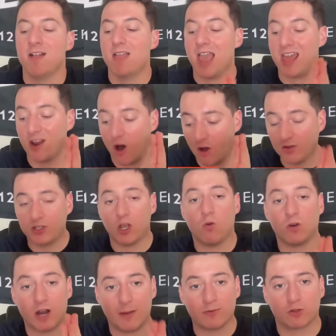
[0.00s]
And also
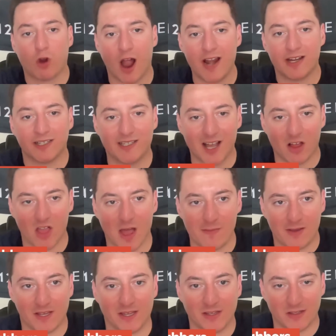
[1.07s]
what I'm trying to sell
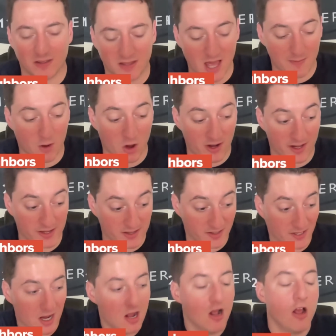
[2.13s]
them on
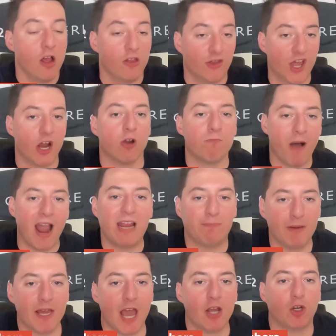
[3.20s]
is there might
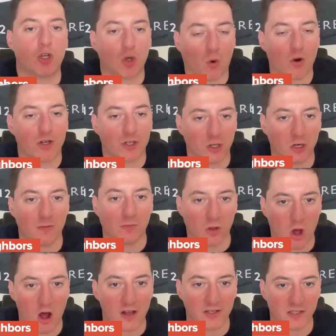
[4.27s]
be a short-term
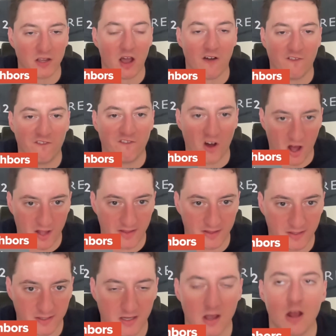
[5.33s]
loss of
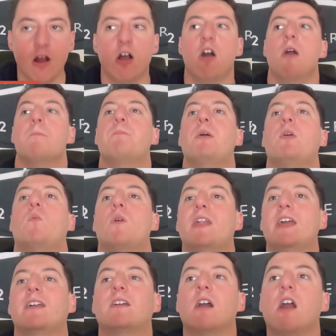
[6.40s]
funds, but when
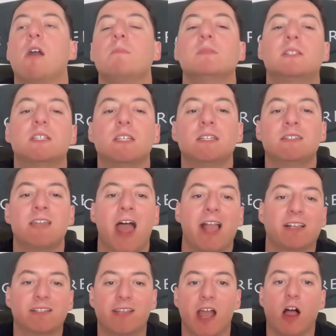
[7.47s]
it comes to the
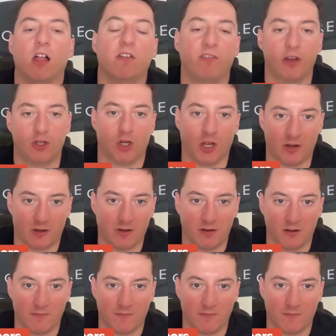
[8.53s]
next television